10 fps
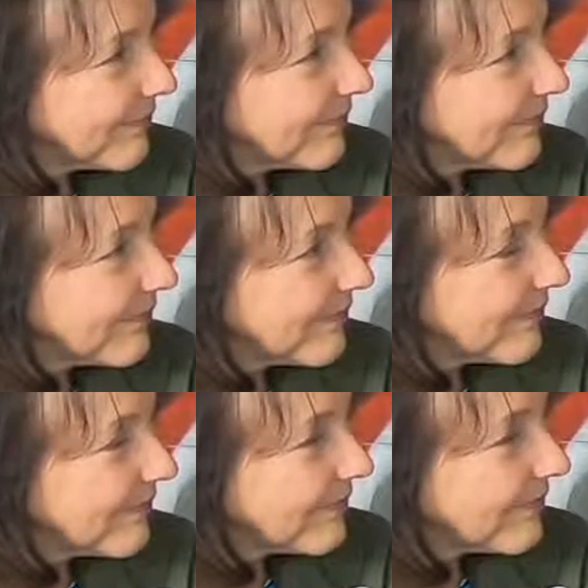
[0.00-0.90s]

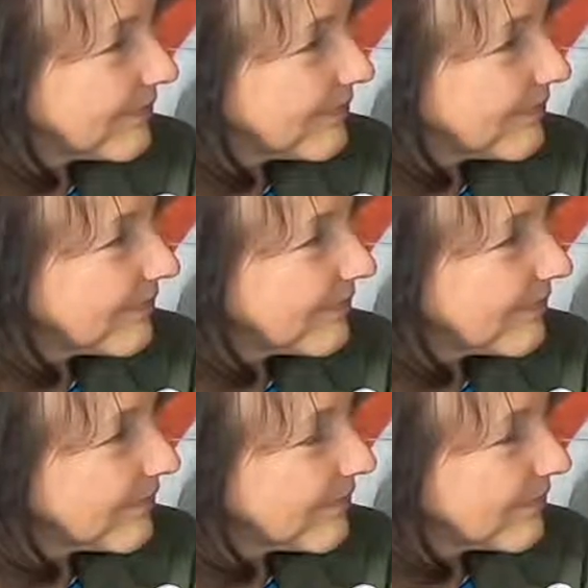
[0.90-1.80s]

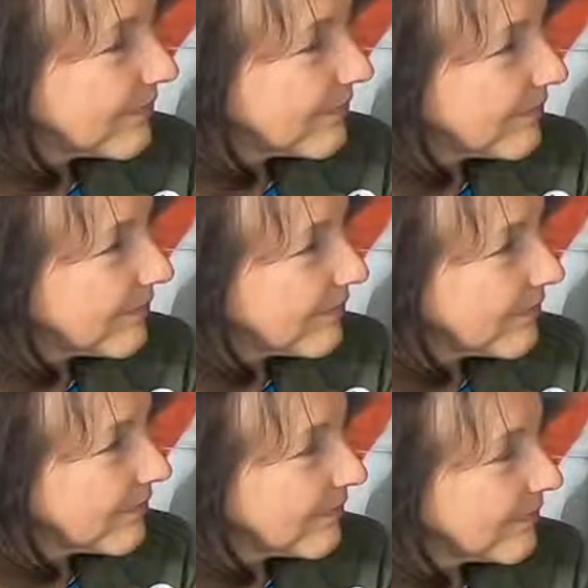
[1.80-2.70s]

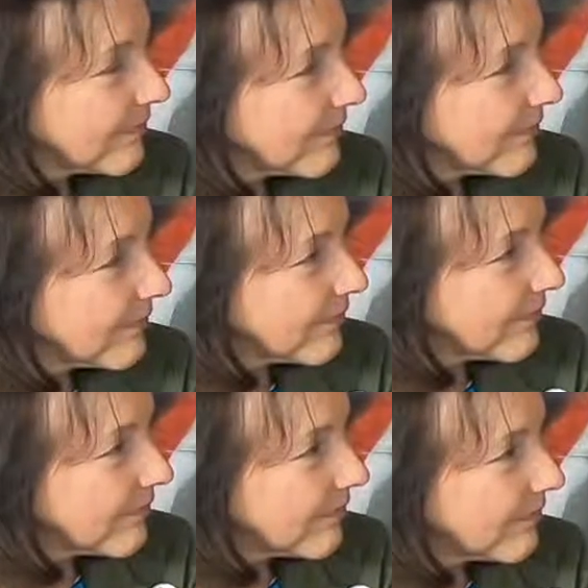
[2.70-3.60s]

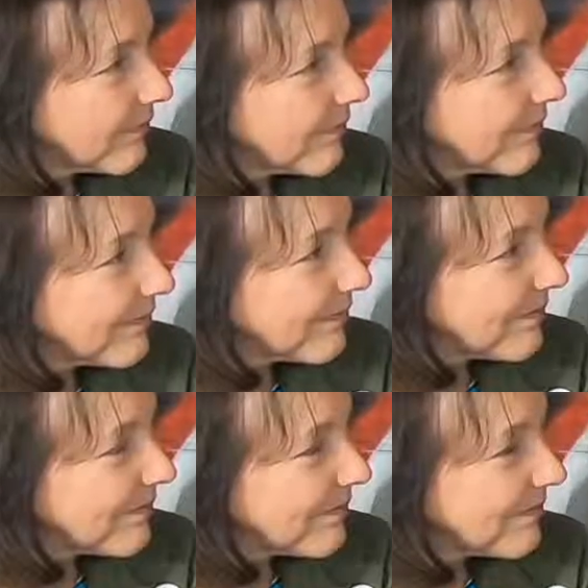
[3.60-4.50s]

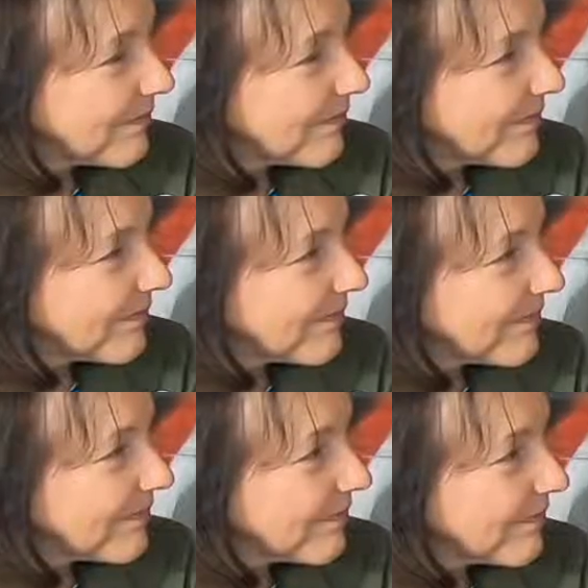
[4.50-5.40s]

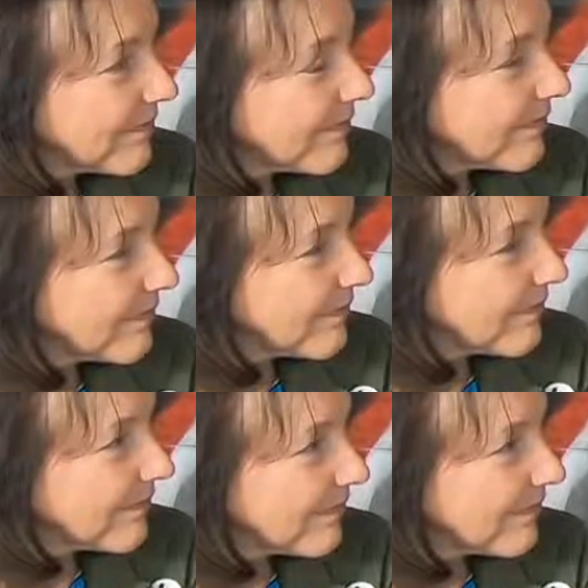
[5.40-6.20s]
[no speech]